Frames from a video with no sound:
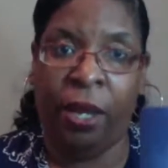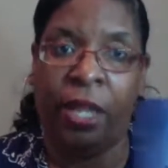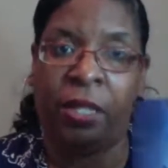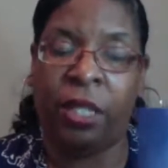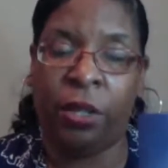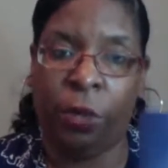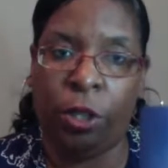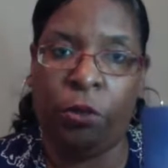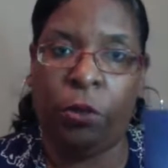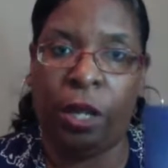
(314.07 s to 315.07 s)
until we
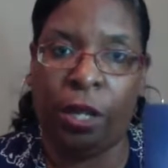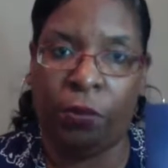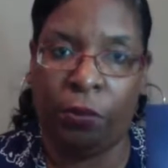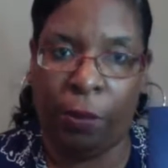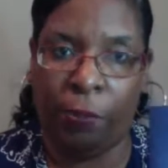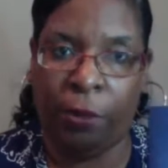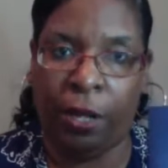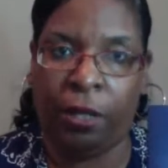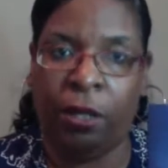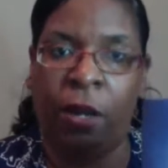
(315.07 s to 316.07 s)
do another reprint.